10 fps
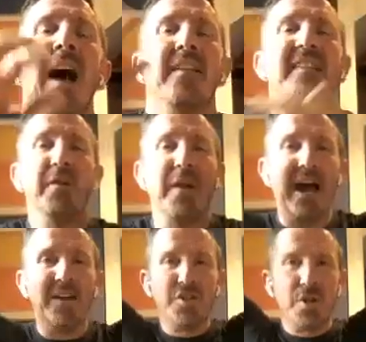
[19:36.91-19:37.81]
Exhale,
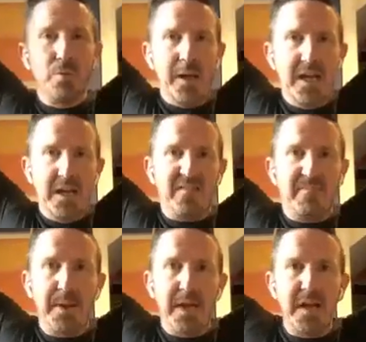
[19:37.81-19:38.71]
add your
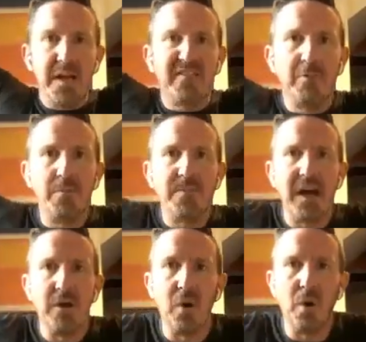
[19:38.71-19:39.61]
wings, big swoop
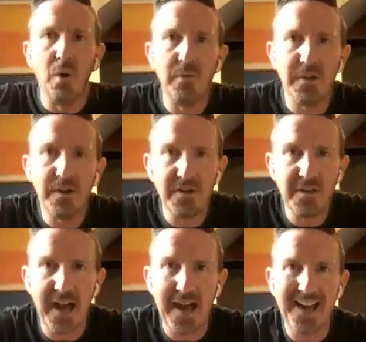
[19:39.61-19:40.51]
down over your
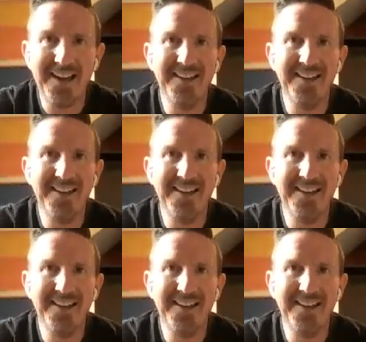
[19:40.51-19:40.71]
thigh.